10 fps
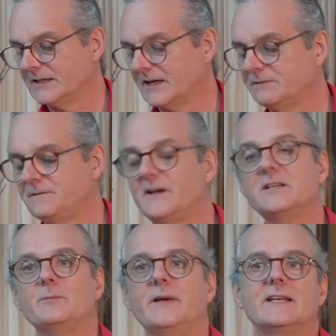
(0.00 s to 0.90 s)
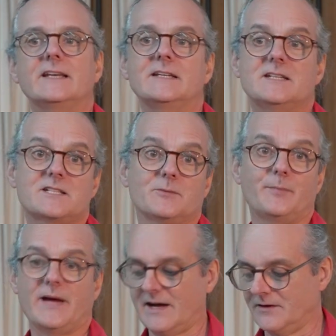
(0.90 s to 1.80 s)
are fundamentally
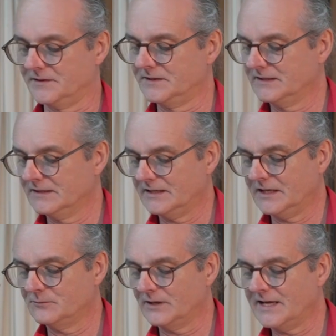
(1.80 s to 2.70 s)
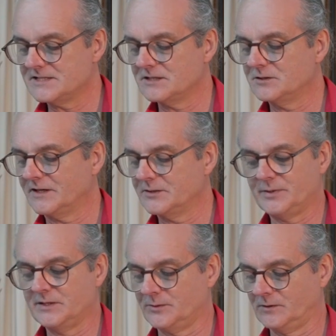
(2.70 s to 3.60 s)
disempowered in relation to other
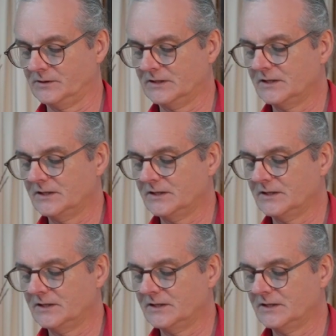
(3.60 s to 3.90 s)
people,